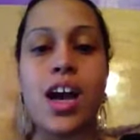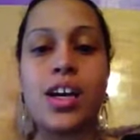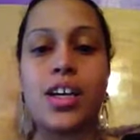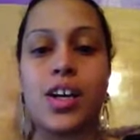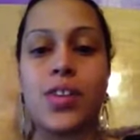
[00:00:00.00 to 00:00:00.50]

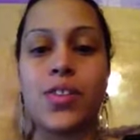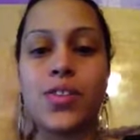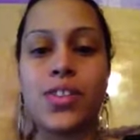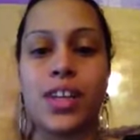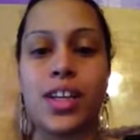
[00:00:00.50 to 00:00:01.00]

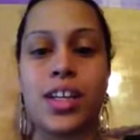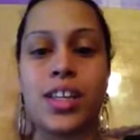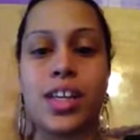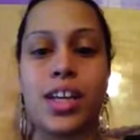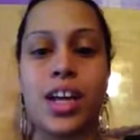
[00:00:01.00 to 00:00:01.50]
Another thing
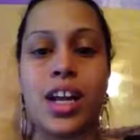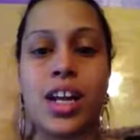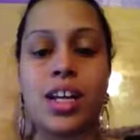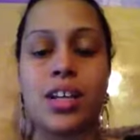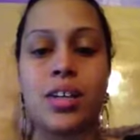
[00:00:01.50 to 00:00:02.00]
that
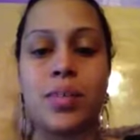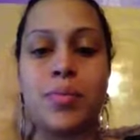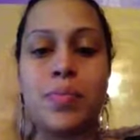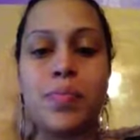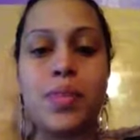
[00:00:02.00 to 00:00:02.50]
I
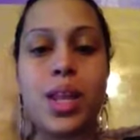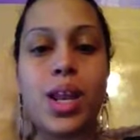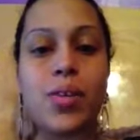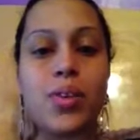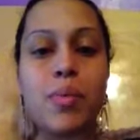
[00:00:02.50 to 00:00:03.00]

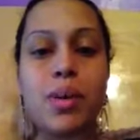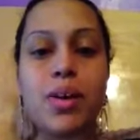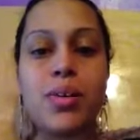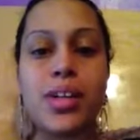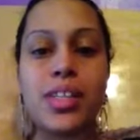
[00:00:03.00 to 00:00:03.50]
learned
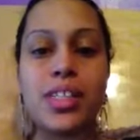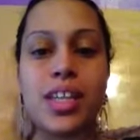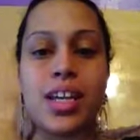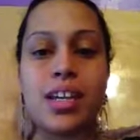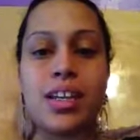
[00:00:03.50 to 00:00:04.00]
about is
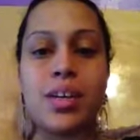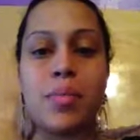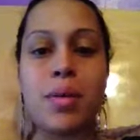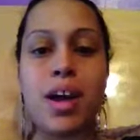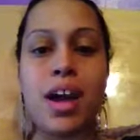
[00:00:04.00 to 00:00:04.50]

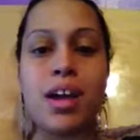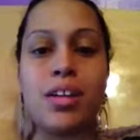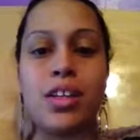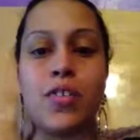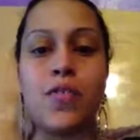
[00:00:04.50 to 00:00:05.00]
that
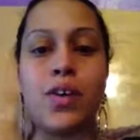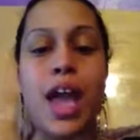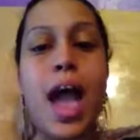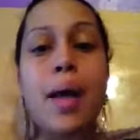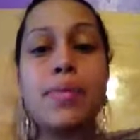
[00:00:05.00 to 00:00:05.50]

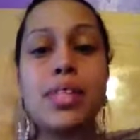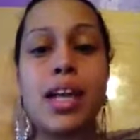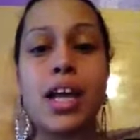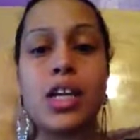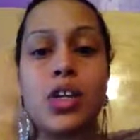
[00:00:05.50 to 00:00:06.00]
different apps that
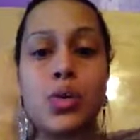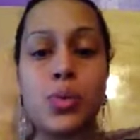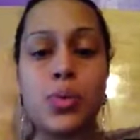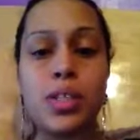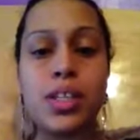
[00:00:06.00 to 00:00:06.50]
I can
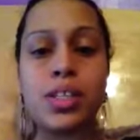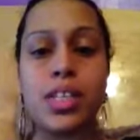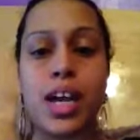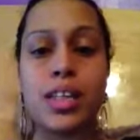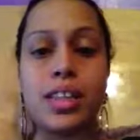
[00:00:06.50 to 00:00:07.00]
use
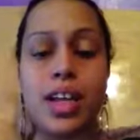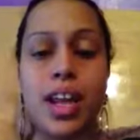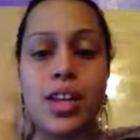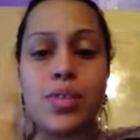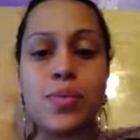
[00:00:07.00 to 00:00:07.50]
inside the
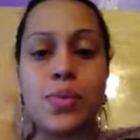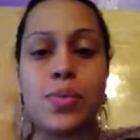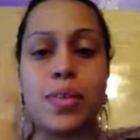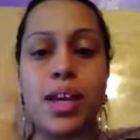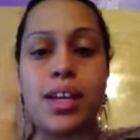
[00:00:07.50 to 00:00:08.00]

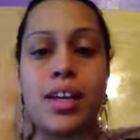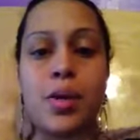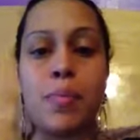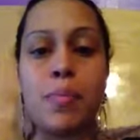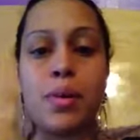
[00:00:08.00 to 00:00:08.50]
classroom that can
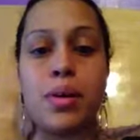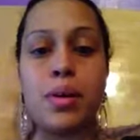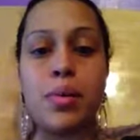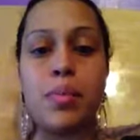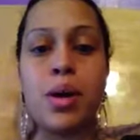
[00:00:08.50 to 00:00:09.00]
help
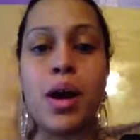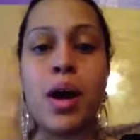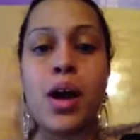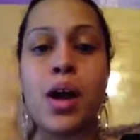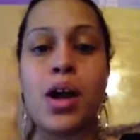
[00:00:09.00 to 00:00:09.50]

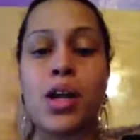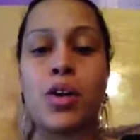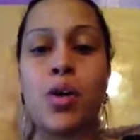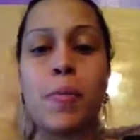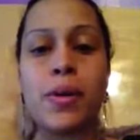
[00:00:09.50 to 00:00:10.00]

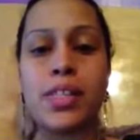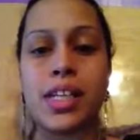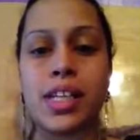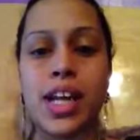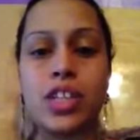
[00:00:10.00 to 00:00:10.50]
incorporate
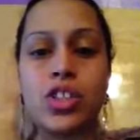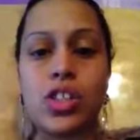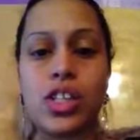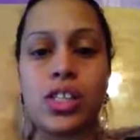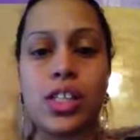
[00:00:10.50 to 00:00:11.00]

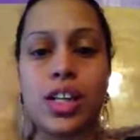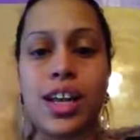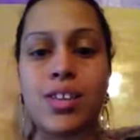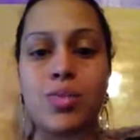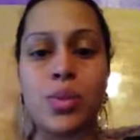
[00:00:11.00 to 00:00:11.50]
technology into the
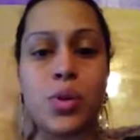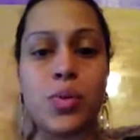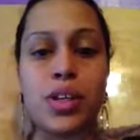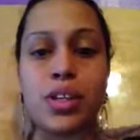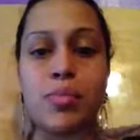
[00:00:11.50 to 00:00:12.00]
classroom
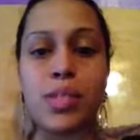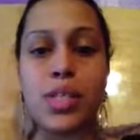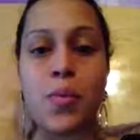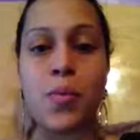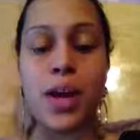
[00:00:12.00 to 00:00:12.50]
curriculum
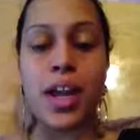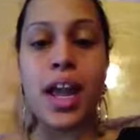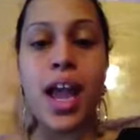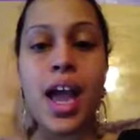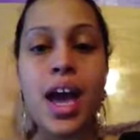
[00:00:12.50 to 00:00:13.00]
some
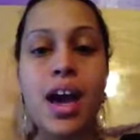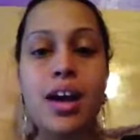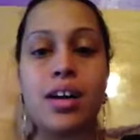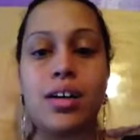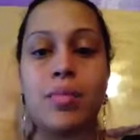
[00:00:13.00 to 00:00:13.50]
way.
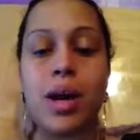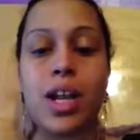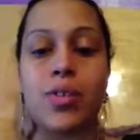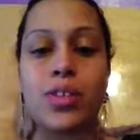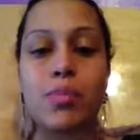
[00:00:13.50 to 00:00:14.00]
I
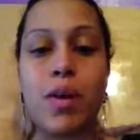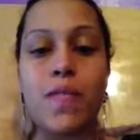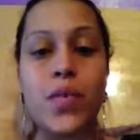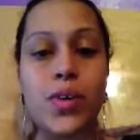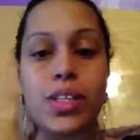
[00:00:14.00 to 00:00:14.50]
learned
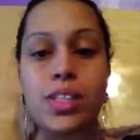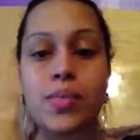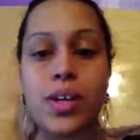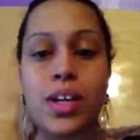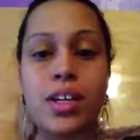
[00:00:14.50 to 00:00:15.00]
about
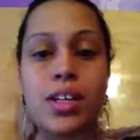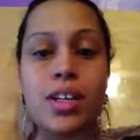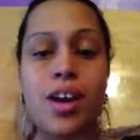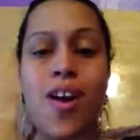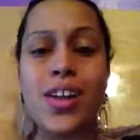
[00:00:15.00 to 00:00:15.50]
VoiceThread
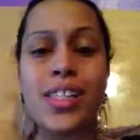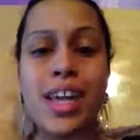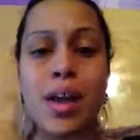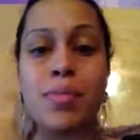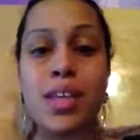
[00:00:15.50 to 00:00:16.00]
and all these
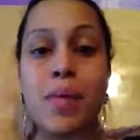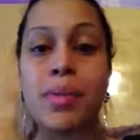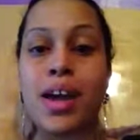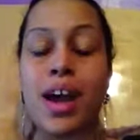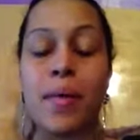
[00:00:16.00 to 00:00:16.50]
apps.
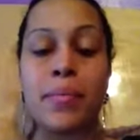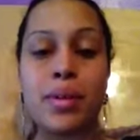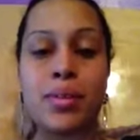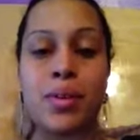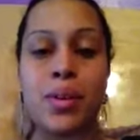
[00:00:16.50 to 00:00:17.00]

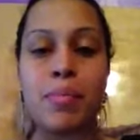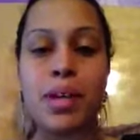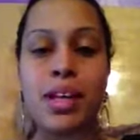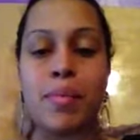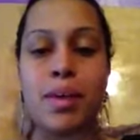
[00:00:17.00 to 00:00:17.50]
I'm going to
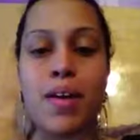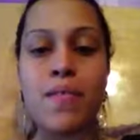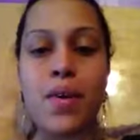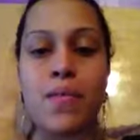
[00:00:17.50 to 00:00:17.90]
admit I'm not